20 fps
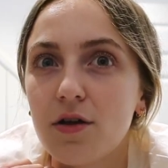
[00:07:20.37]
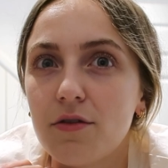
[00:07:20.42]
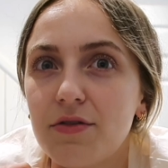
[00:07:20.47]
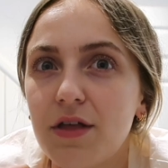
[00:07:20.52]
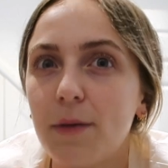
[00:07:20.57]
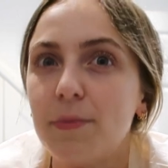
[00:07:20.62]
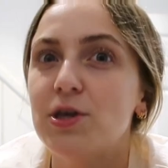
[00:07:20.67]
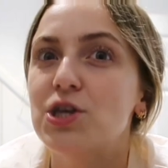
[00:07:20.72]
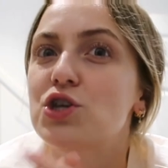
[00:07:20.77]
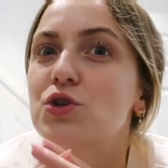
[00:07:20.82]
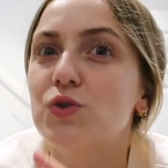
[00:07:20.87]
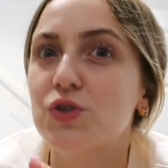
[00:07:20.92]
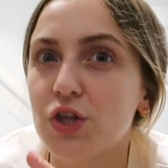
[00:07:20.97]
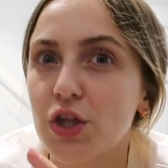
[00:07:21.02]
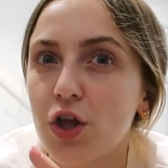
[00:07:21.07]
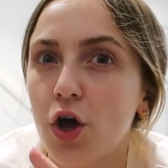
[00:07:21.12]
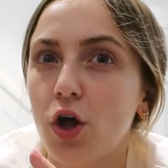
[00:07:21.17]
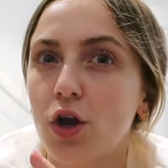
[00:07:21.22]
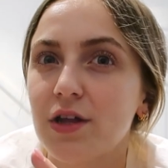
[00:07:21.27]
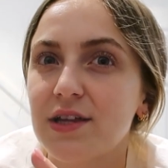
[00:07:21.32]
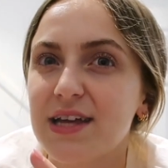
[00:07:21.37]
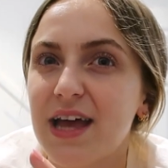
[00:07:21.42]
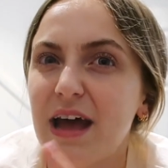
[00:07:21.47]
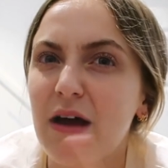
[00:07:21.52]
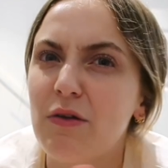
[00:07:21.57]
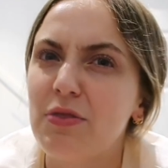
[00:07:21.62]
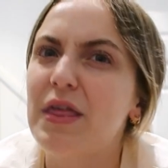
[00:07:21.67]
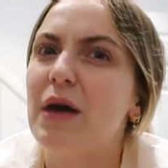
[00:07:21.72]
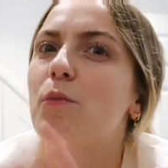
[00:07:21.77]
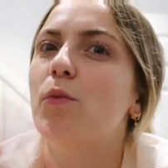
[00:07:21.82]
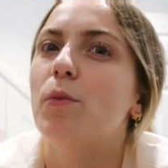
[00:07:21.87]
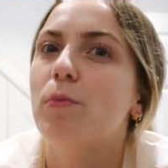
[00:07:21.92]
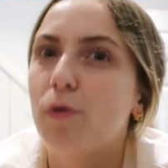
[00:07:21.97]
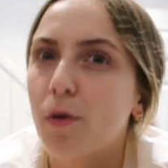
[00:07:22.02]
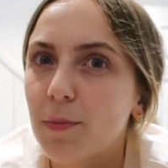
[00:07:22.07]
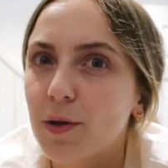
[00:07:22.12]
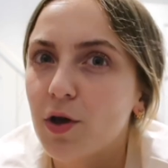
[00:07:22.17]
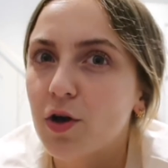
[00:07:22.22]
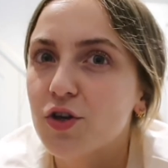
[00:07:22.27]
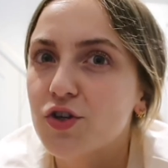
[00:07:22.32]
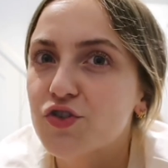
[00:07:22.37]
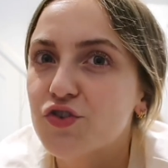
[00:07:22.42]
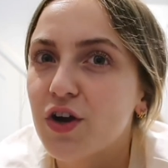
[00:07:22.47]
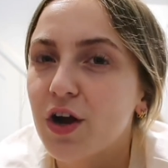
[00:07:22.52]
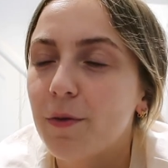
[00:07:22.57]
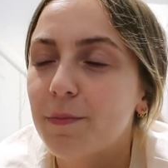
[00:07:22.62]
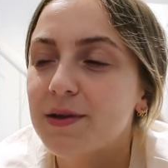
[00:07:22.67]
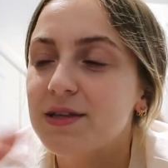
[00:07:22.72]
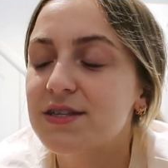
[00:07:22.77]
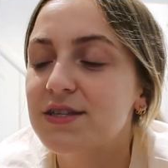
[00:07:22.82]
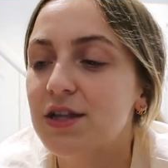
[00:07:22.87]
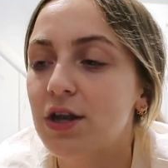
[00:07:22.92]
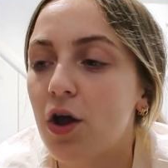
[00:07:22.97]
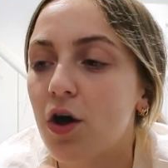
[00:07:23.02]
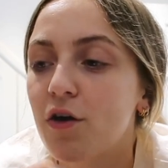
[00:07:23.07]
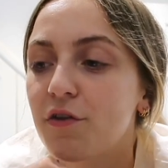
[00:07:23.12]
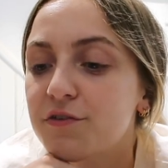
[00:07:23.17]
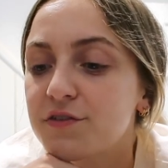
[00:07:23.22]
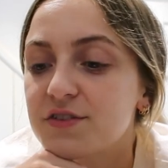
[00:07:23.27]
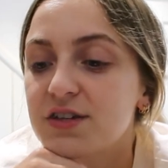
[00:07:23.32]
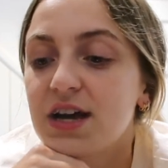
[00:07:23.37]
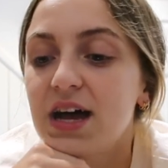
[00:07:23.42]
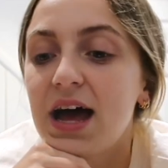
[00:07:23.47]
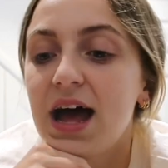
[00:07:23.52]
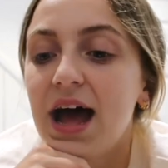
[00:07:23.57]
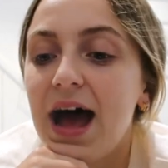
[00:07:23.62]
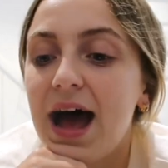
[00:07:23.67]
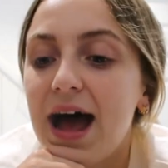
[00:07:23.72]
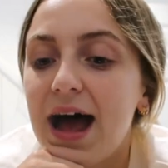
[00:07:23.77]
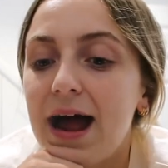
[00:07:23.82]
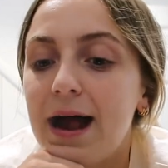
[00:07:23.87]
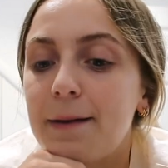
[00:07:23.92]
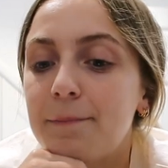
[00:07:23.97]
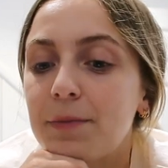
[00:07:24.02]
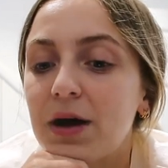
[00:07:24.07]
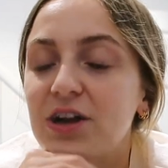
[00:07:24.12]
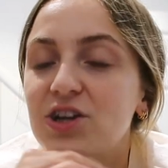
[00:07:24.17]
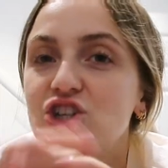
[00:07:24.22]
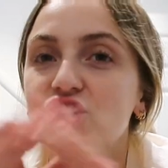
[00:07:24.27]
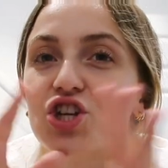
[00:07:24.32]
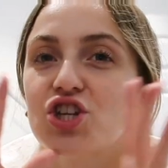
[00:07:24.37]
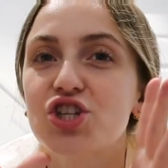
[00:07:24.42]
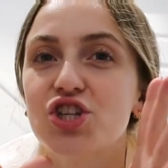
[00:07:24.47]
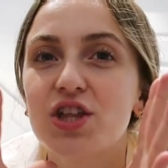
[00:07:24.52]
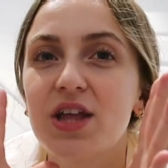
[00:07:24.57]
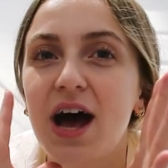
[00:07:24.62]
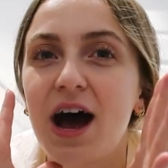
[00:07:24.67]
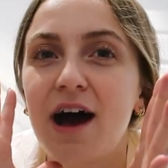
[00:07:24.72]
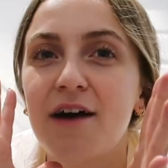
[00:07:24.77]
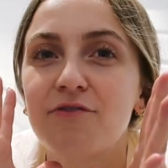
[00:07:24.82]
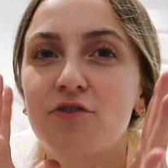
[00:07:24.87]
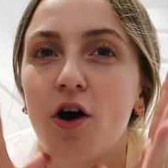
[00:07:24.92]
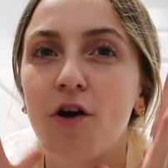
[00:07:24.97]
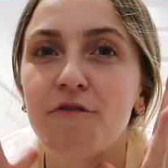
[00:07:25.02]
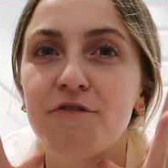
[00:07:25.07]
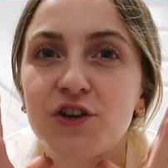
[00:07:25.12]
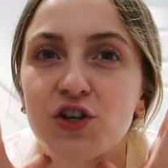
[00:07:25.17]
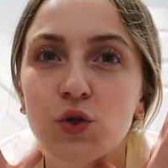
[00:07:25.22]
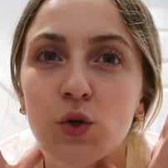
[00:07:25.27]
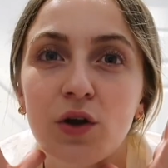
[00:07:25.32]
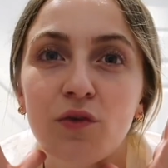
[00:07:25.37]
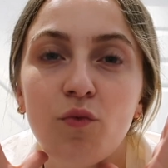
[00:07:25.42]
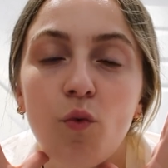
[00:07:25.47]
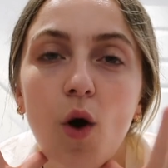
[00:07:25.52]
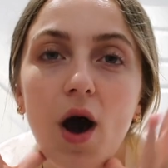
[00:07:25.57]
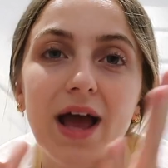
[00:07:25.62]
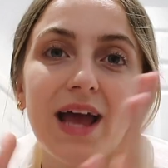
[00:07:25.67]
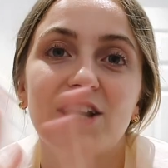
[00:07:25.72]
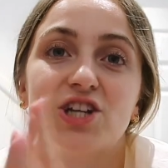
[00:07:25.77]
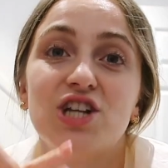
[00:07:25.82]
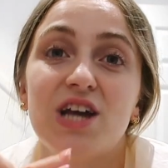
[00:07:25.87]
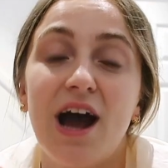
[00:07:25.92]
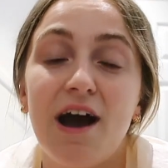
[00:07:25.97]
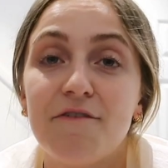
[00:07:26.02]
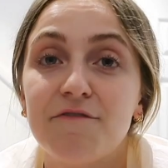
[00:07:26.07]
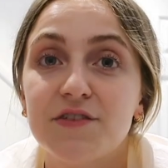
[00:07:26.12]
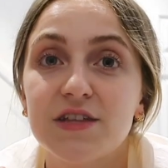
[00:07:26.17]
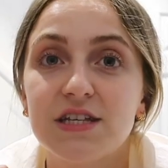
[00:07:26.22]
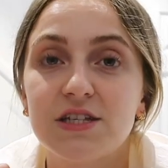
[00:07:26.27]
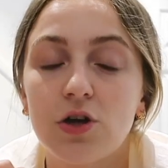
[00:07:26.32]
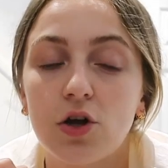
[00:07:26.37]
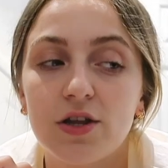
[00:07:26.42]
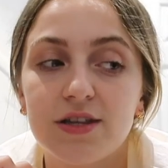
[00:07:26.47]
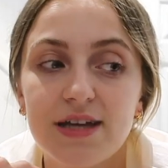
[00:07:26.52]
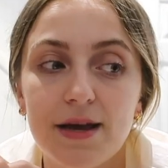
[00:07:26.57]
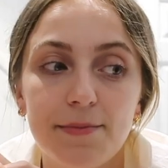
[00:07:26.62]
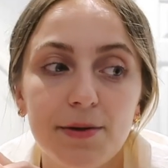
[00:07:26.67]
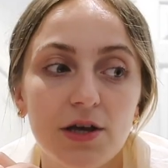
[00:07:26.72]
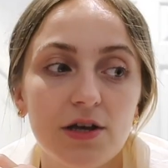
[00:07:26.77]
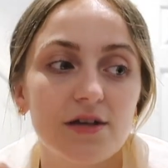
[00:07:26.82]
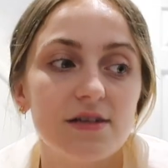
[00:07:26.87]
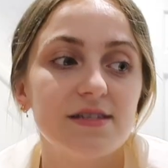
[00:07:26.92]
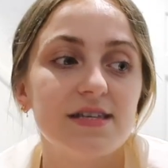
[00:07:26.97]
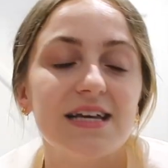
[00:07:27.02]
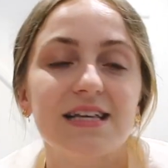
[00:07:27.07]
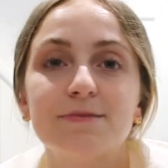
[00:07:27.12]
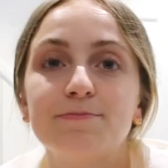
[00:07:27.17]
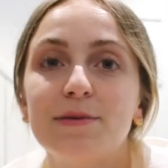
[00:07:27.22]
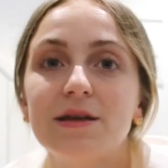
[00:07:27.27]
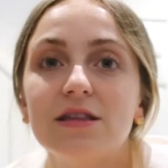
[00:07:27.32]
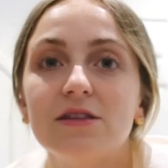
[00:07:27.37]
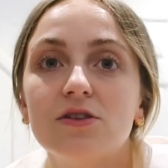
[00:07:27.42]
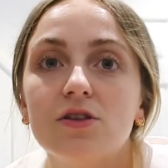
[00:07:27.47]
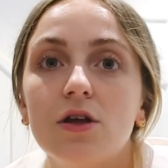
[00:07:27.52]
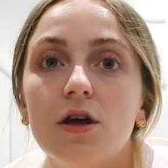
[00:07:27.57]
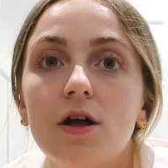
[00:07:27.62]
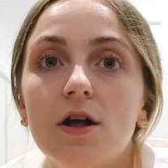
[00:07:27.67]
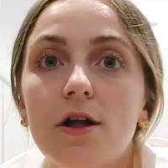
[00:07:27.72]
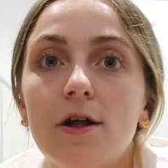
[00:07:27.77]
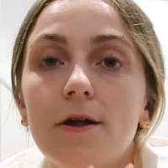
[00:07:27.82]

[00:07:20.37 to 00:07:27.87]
They'll be used on the holiday, then we'll probably go straight up into the loft, and just so that I've got a visual of what I actually have for this holiday, because the